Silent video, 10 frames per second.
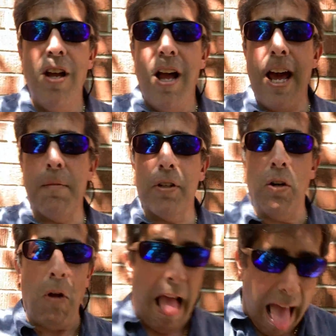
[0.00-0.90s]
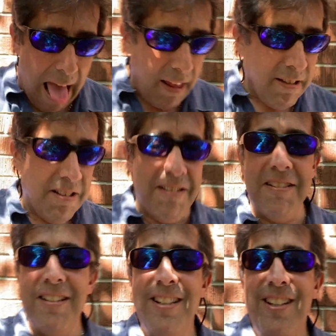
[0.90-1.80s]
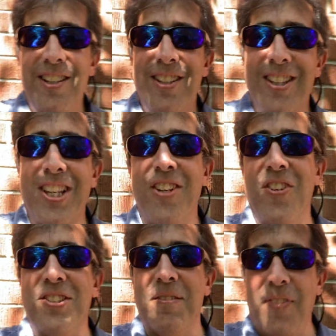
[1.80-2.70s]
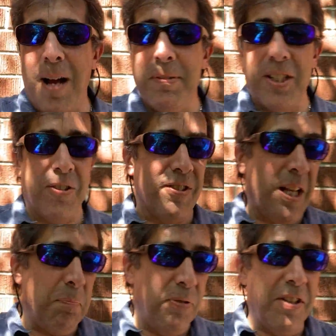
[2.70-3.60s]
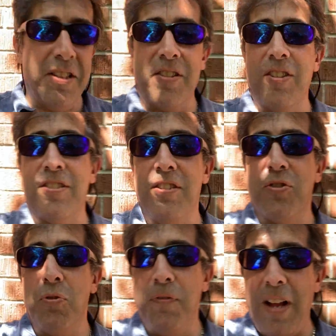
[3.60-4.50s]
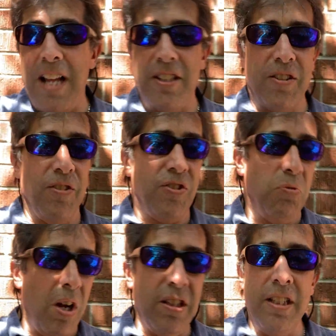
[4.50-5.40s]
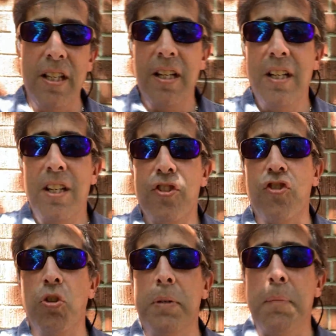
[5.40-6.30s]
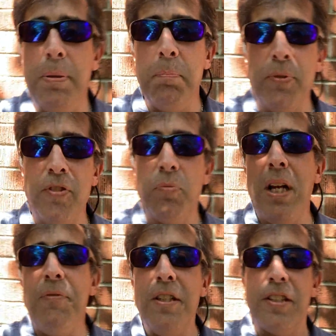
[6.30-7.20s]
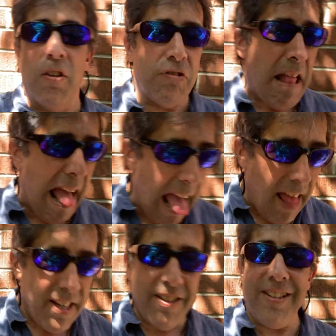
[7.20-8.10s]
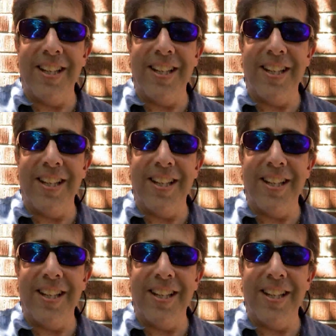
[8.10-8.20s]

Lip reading: Adam will go, Like he wants to vomit. The girl's not pretty. The girl's too fat. The girl's too ugly. Just too many pimples. Whatever it is, he goes, ah. He goes